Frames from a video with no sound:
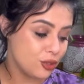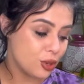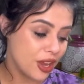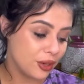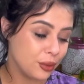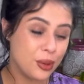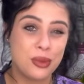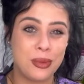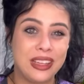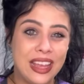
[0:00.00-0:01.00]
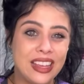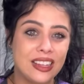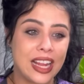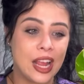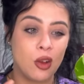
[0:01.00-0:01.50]
try to grow them again.
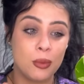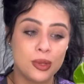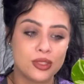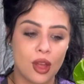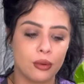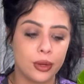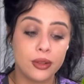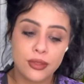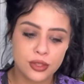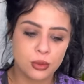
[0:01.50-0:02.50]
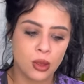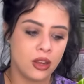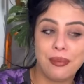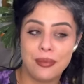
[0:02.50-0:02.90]
Like, I almost got rid of this one